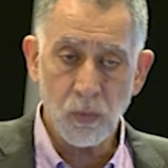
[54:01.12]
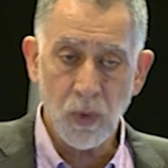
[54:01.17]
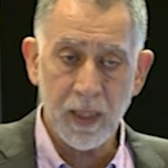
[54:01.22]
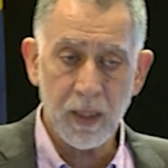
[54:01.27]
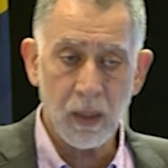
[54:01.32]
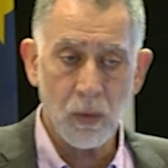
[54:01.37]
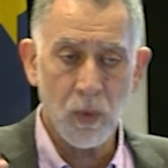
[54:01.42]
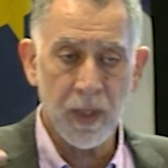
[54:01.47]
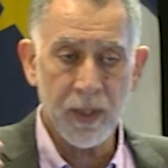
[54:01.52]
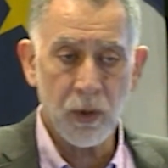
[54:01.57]

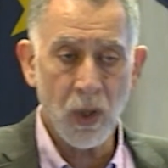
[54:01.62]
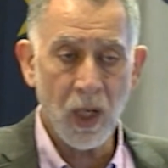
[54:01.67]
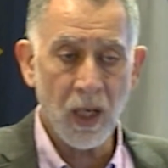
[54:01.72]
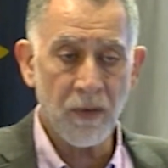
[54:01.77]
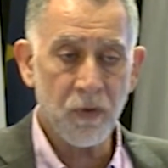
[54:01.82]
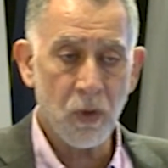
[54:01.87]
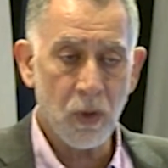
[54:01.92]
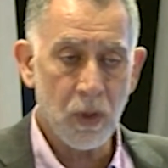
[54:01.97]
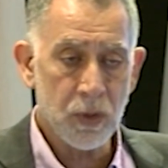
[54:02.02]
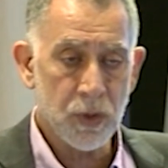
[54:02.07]
when you have
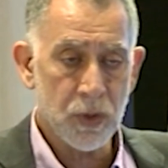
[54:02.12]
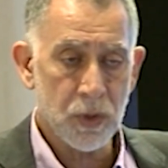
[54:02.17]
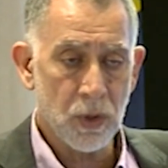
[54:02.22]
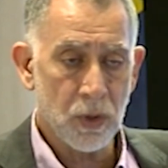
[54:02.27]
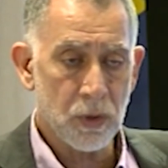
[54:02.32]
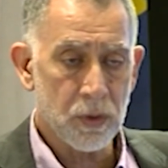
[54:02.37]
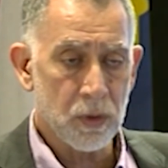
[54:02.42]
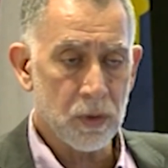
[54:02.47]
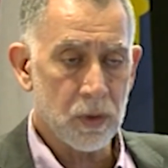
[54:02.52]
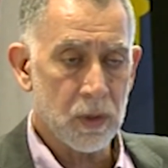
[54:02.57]
your
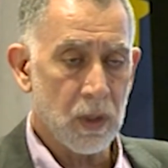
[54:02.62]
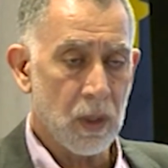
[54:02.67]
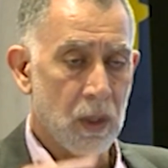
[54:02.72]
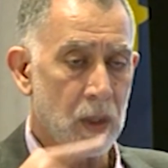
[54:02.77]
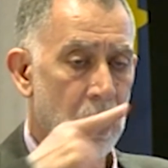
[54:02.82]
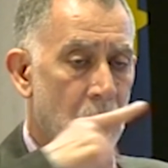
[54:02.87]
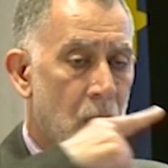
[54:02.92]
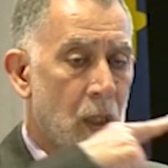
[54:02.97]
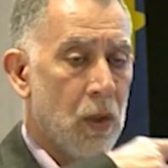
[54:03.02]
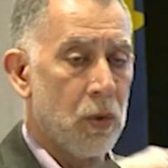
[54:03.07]
uncertainty,
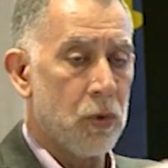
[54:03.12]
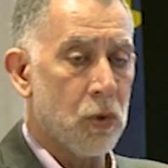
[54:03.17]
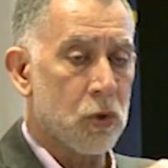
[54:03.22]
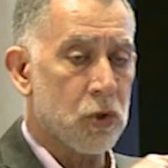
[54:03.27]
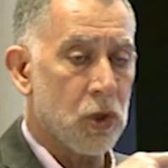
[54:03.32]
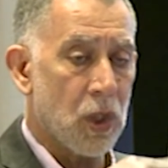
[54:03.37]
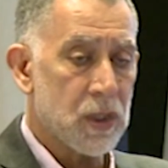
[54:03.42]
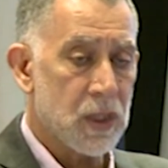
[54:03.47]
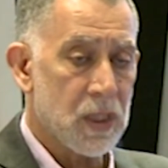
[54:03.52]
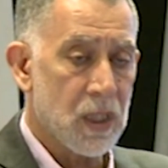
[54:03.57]
you
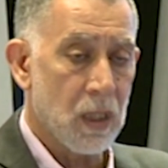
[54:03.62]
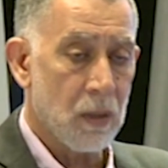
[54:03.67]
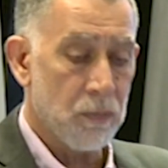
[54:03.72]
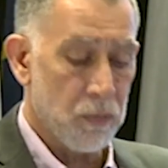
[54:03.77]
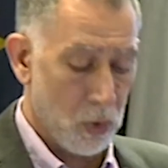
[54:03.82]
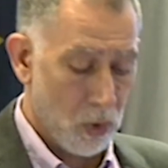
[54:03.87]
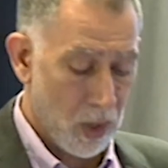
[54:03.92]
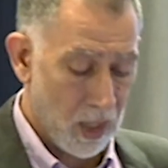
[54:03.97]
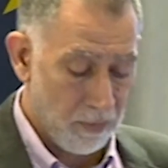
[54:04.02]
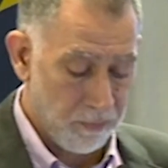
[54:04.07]
cross them,
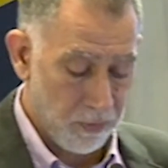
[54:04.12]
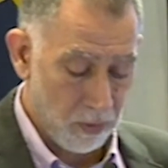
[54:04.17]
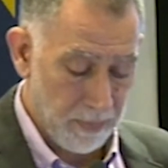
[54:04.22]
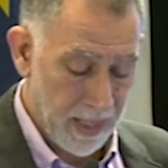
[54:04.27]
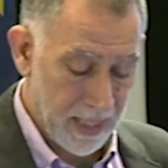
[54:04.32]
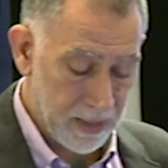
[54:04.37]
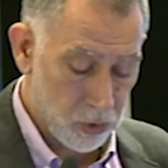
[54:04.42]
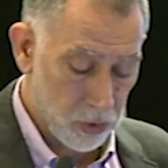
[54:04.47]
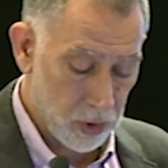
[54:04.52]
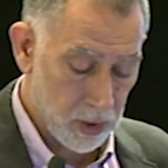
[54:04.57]
you have a
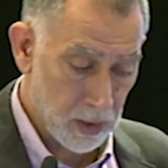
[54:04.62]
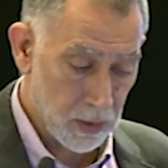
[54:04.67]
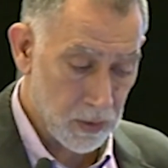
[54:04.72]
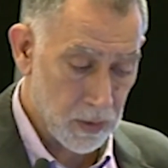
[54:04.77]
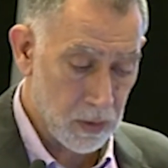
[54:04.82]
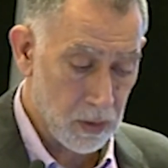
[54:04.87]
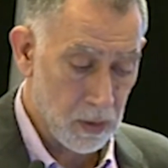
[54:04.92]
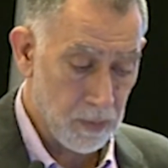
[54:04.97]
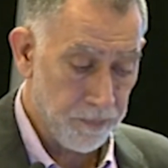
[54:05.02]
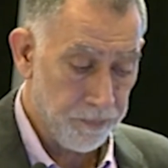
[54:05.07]

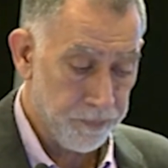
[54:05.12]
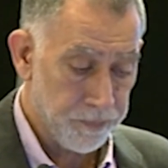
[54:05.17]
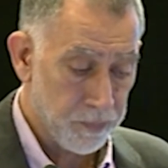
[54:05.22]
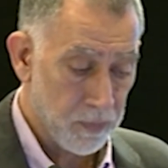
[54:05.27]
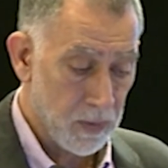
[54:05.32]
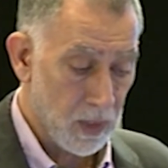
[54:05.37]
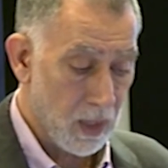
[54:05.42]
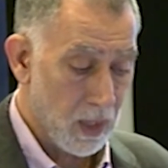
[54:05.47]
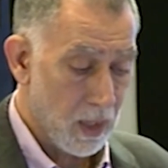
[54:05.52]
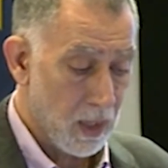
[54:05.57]
matrix,
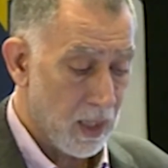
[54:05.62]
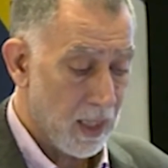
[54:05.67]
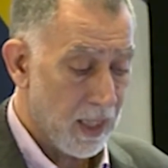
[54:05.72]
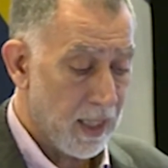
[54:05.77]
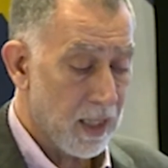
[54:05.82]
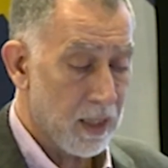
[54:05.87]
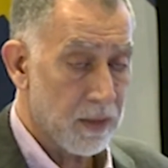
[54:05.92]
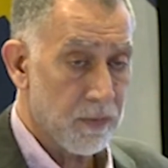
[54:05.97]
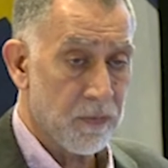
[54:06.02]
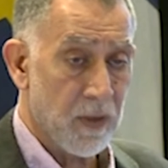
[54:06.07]

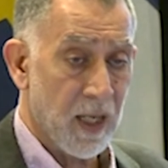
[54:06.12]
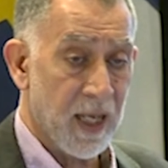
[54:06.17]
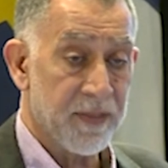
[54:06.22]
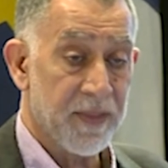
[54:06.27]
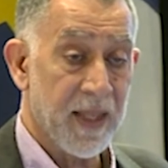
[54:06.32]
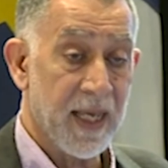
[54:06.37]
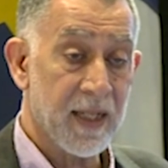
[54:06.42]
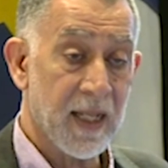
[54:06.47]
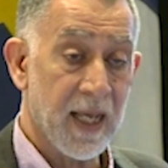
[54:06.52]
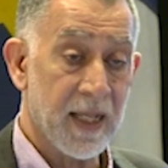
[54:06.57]
and
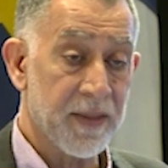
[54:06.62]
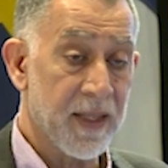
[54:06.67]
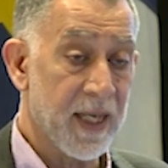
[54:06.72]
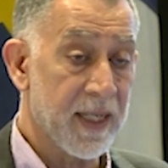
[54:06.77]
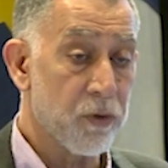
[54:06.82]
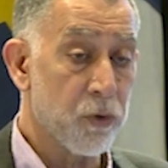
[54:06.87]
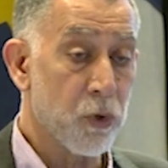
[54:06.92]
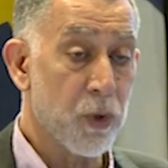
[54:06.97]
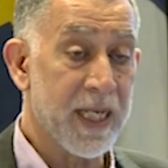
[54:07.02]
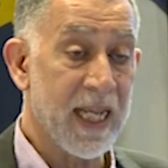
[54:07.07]

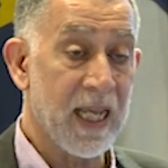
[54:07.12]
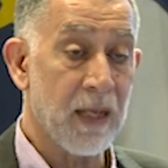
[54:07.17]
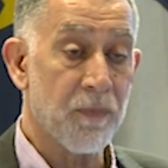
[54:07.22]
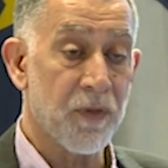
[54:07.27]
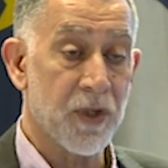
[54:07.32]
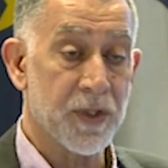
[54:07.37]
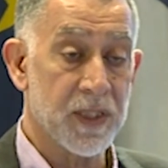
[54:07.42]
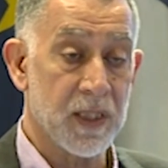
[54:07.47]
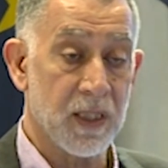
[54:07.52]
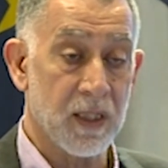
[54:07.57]
then you name
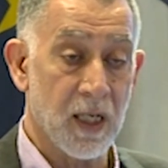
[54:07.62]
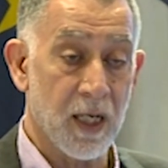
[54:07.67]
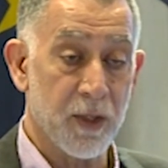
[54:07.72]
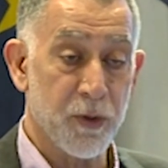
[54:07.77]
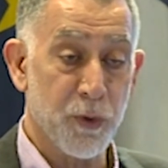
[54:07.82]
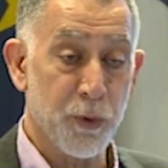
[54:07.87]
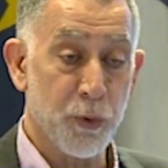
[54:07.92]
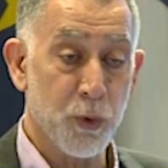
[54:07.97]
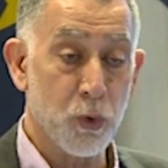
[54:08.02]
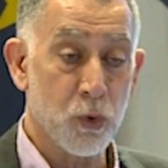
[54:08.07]
the
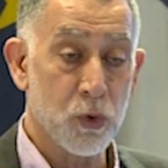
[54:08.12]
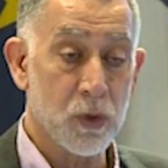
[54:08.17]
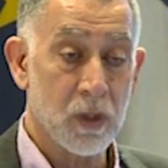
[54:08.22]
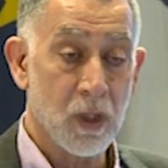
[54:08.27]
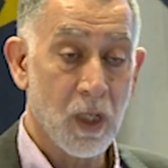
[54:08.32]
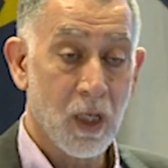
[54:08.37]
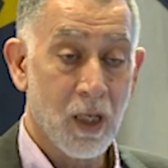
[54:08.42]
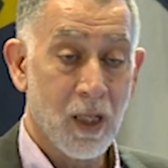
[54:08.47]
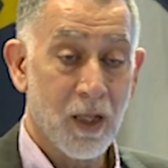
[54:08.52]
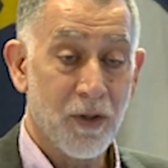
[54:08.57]
scenario. You use
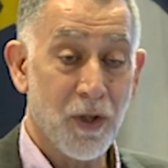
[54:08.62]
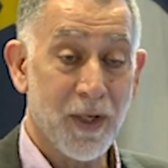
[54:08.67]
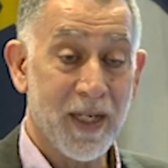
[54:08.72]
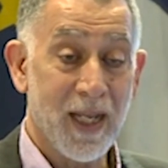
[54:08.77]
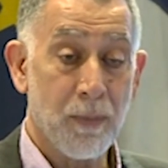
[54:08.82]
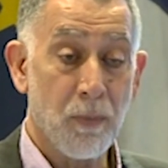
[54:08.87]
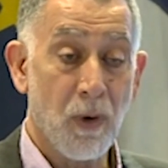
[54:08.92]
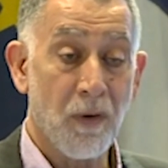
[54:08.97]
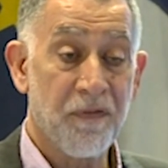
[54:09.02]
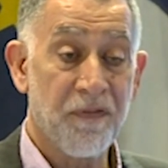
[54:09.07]
the
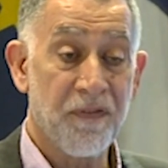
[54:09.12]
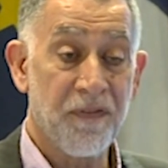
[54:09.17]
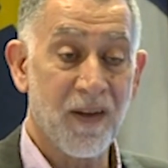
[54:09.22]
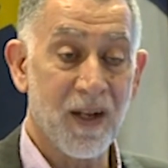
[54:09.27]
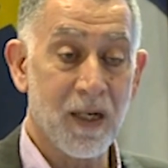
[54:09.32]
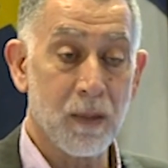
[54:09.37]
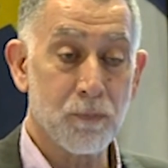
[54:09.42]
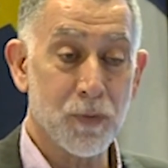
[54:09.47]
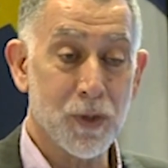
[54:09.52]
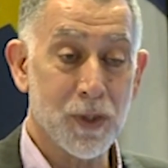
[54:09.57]
name of
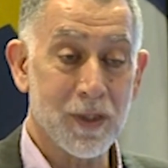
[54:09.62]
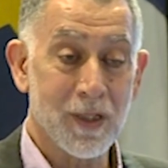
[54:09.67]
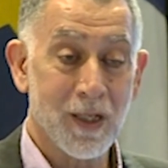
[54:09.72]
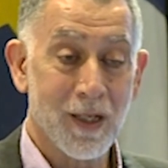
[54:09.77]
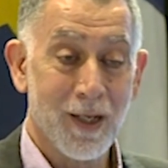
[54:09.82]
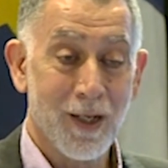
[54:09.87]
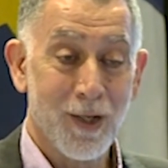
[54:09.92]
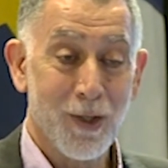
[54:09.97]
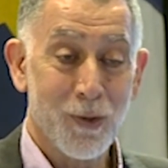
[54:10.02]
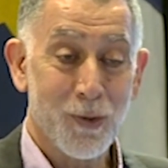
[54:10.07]
films
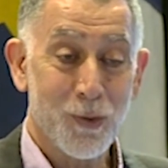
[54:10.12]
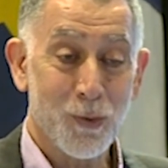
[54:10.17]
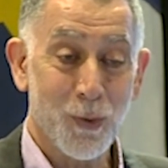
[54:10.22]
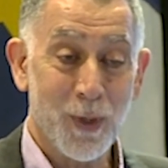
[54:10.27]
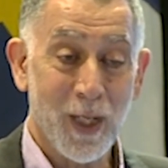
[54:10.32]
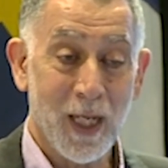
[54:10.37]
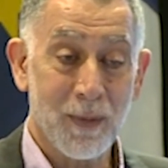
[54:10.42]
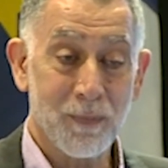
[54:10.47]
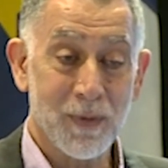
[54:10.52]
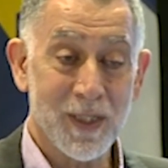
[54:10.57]
to
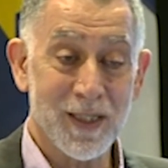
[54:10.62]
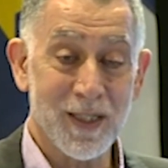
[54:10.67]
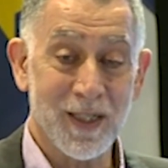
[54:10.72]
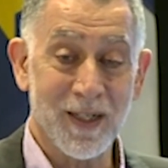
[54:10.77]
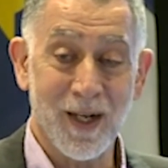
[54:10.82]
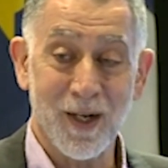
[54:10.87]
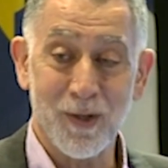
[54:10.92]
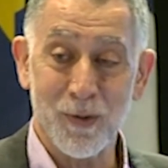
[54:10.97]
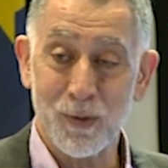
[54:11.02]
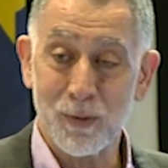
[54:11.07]
name
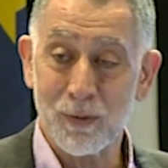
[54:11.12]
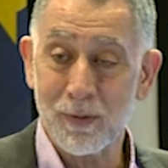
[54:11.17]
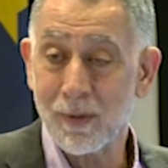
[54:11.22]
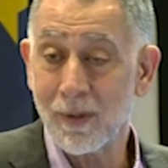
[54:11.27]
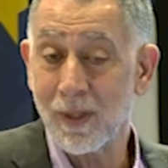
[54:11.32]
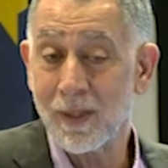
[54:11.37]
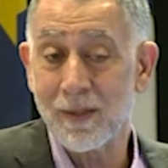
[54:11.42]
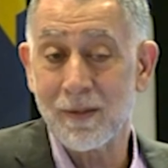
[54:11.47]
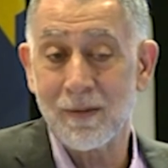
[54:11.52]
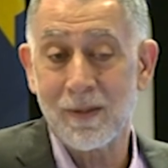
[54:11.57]
scenarios.
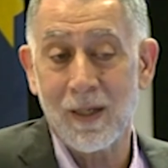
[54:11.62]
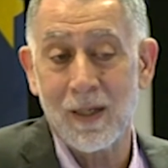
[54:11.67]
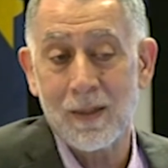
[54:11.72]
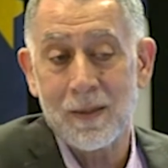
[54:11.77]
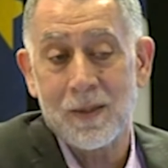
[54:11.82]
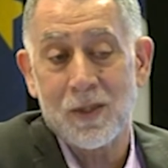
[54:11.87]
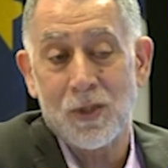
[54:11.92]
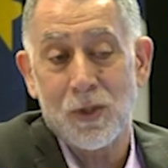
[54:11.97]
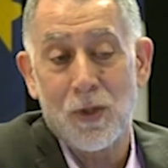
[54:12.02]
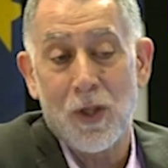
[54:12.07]

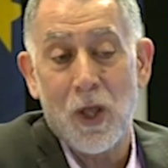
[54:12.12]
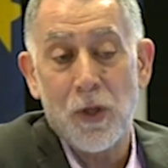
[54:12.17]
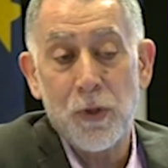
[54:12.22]
It's the